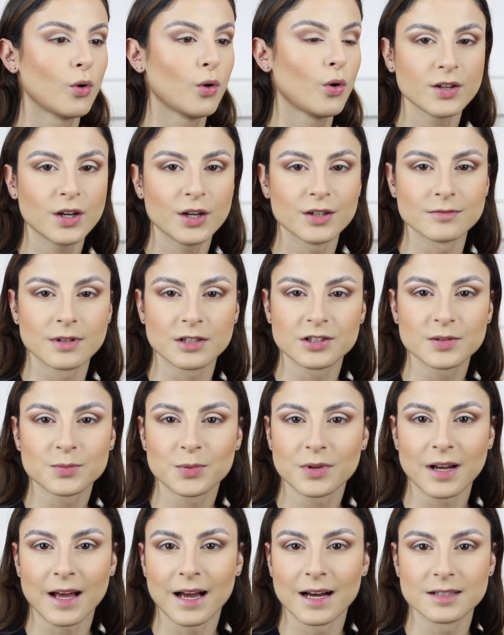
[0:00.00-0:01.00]
I don't know, I
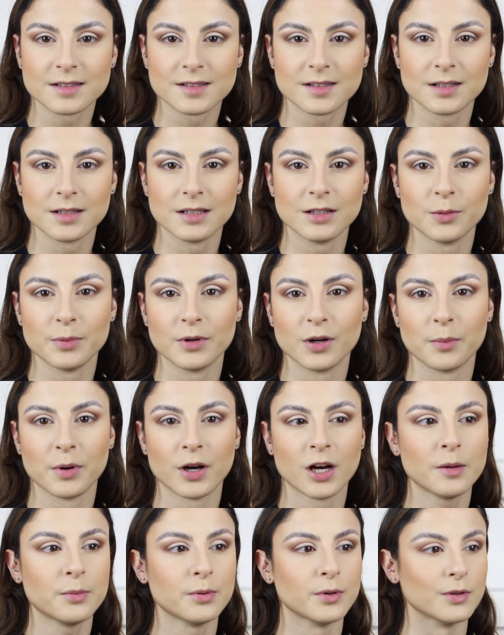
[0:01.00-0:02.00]
just want to add a little bit of
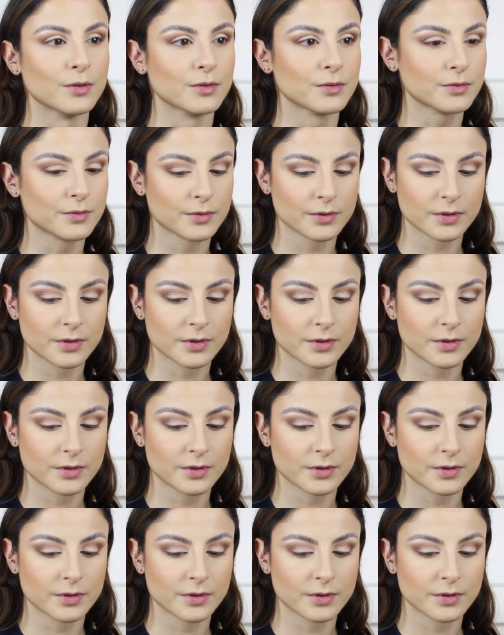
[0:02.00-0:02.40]
purple.